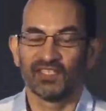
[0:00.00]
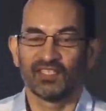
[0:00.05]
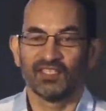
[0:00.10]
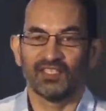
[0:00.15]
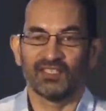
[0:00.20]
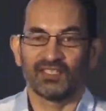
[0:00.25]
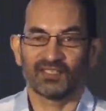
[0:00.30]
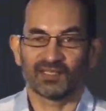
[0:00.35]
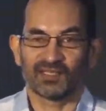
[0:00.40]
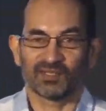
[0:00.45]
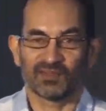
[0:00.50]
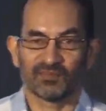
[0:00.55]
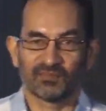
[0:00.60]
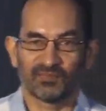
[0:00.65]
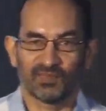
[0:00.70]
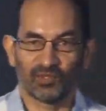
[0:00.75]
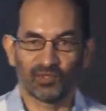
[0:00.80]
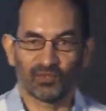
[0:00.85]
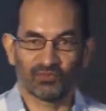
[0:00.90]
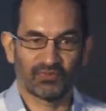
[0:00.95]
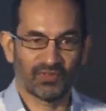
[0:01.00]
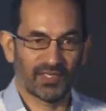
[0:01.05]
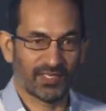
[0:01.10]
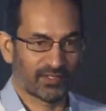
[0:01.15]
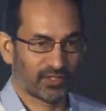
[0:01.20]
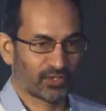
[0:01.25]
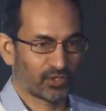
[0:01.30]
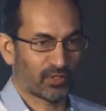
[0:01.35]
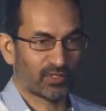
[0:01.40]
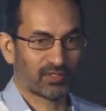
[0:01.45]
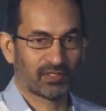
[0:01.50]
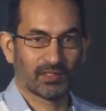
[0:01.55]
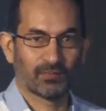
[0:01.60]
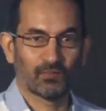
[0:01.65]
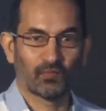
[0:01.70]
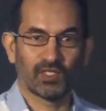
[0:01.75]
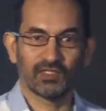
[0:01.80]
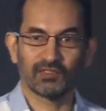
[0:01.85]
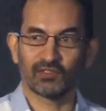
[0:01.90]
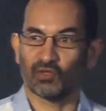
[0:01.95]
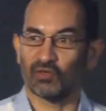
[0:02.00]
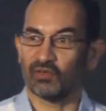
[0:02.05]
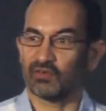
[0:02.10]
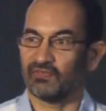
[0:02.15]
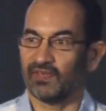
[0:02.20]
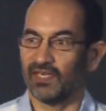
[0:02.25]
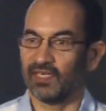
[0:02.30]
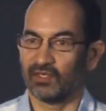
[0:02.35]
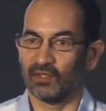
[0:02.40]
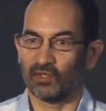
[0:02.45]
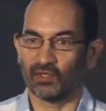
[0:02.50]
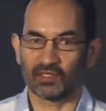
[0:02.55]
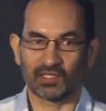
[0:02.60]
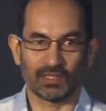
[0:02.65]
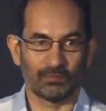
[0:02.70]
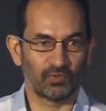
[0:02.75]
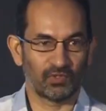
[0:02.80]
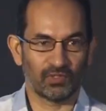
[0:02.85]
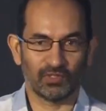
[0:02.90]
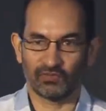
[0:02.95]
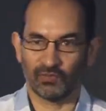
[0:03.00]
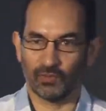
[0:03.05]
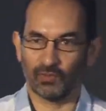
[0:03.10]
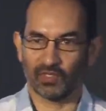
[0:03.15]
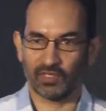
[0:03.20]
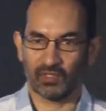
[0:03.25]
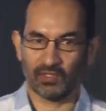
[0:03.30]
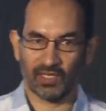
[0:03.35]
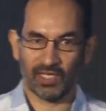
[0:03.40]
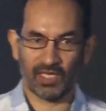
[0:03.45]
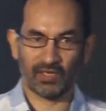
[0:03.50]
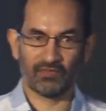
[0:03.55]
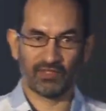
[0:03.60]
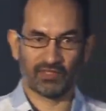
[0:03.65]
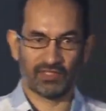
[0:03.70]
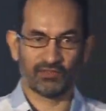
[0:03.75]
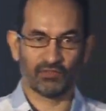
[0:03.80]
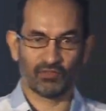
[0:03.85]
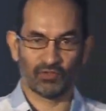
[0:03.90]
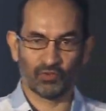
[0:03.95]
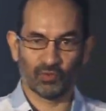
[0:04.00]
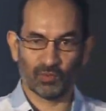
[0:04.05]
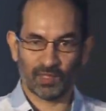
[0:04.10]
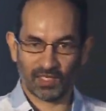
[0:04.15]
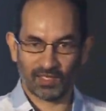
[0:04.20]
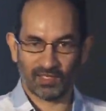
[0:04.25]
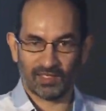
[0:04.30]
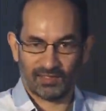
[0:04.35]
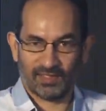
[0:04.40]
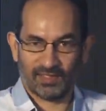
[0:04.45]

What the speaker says: failed short-term ones or failed long-term ones. We want everything to do well. And at